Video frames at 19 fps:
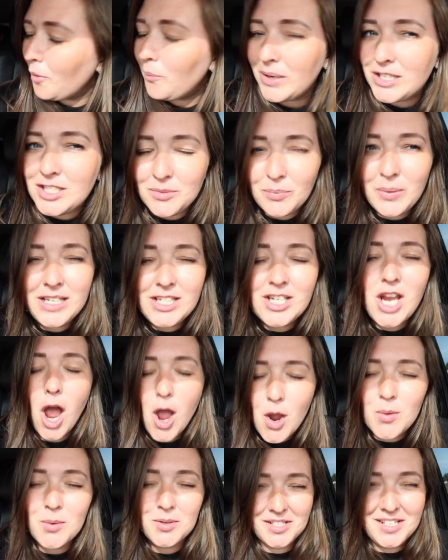No, we
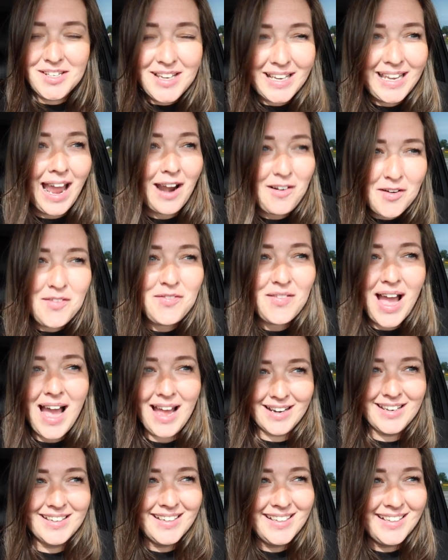chose the
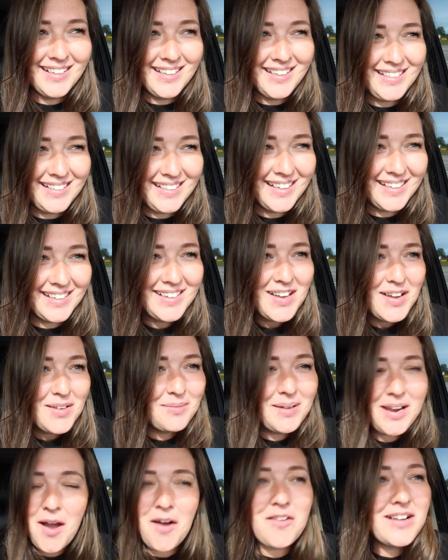caravan.
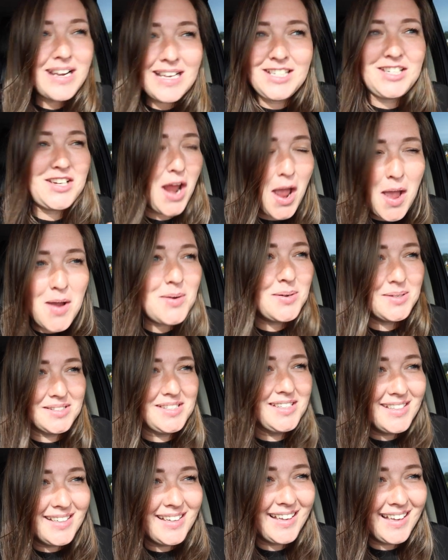We already chose.